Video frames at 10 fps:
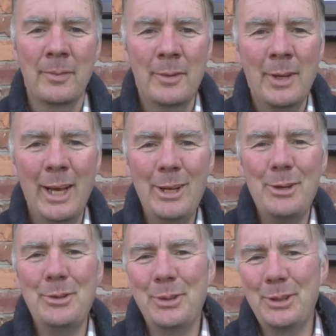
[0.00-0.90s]

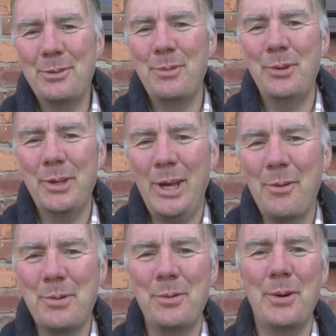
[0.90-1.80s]
Hello and good morning.
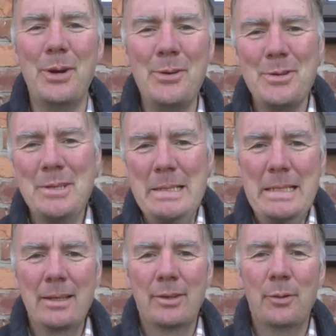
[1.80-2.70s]
Hope you're well.
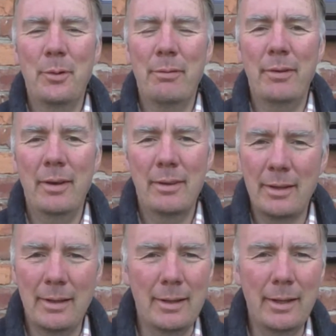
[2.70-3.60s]
Don't worry if you hear the
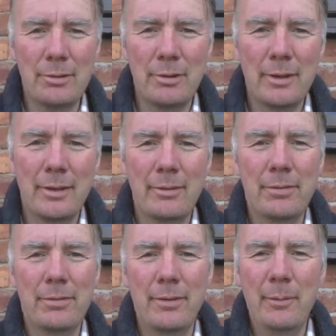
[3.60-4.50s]
clattering of
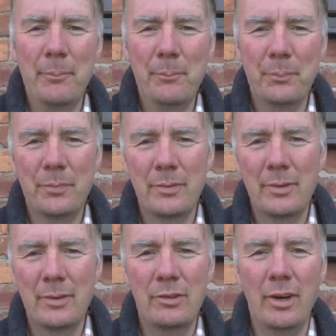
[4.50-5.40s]

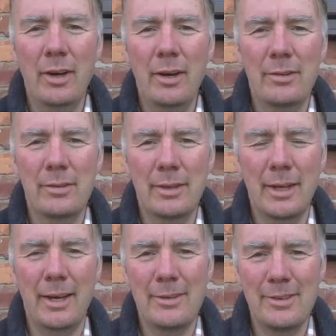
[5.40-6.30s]
jars and
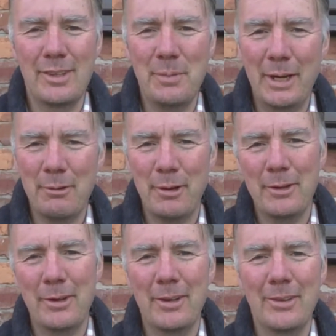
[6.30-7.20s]
cans in the background.
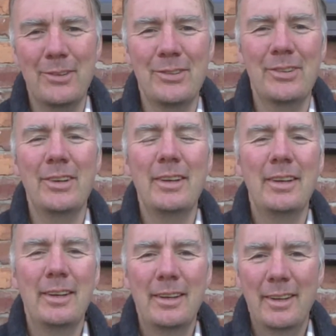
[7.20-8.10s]
I can just
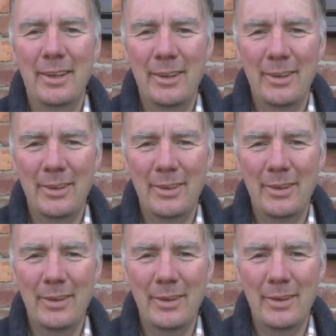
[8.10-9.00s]
hear
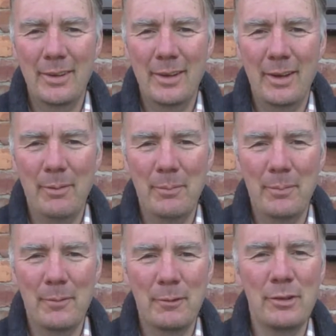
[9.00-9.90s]
the
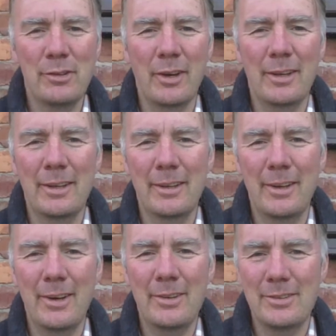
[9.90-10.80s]
recycling
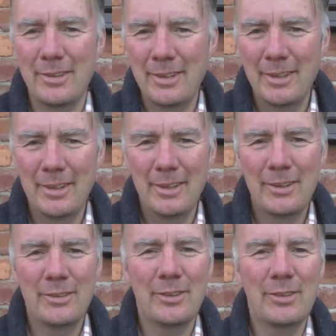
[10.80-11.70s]
guys
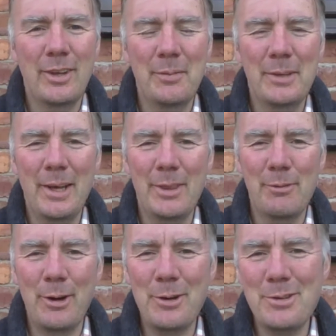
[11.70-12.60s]
just coming down the
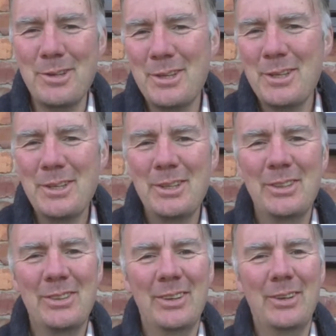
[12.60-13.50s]
road.
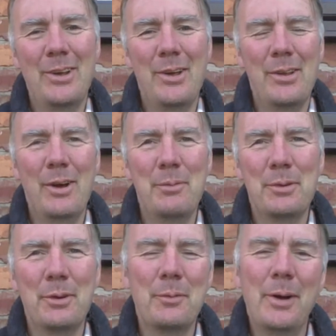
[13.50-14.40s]
So hope you're
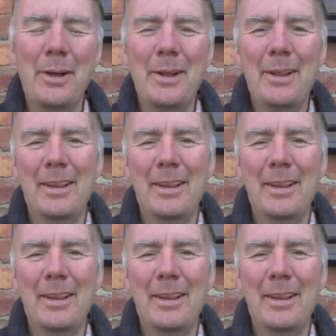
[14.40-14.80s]
doing well.